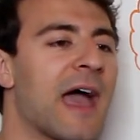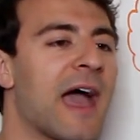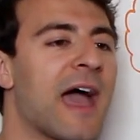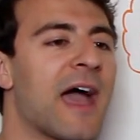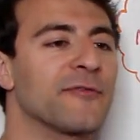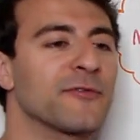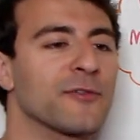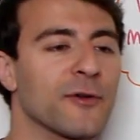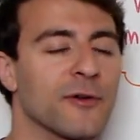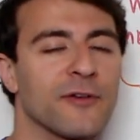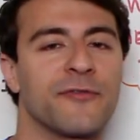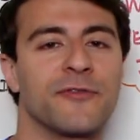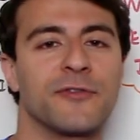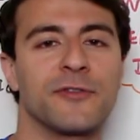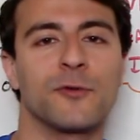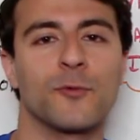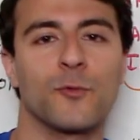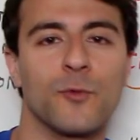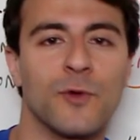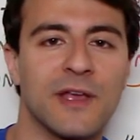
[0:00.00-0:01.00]
after a
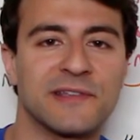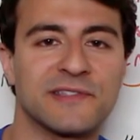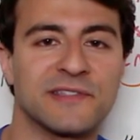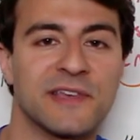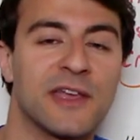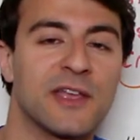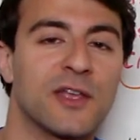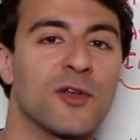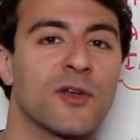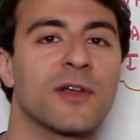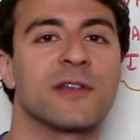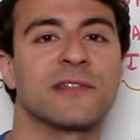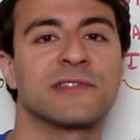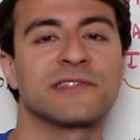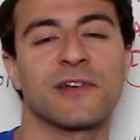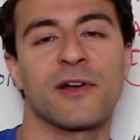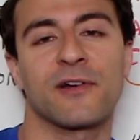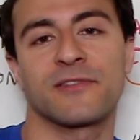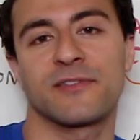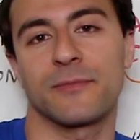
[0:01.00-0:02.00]
few weeks, you're gonna
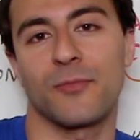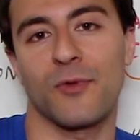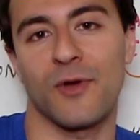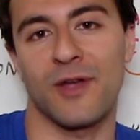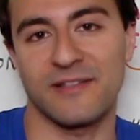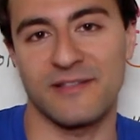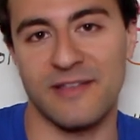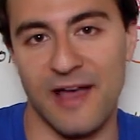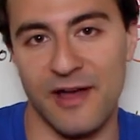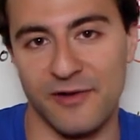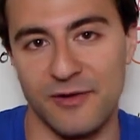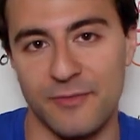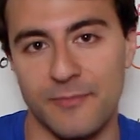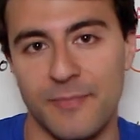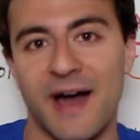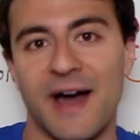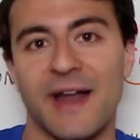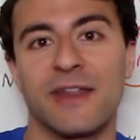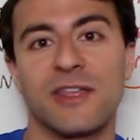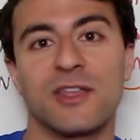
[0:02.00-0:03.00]
start to break down your
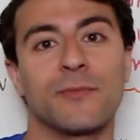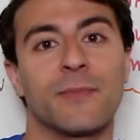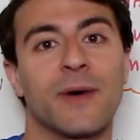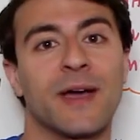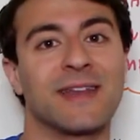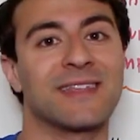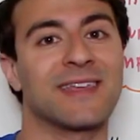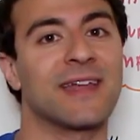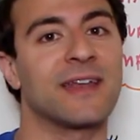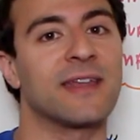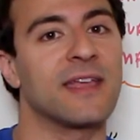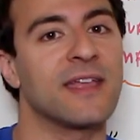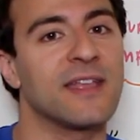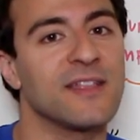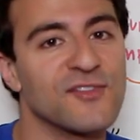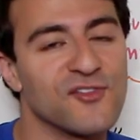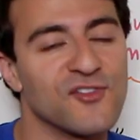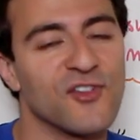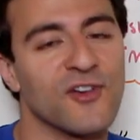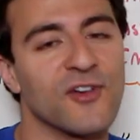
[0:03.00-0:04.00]
body, you might get
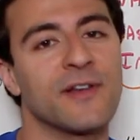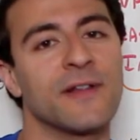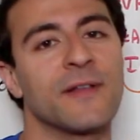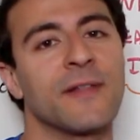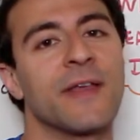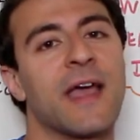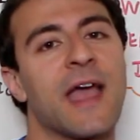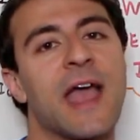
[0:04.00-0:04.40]
injured,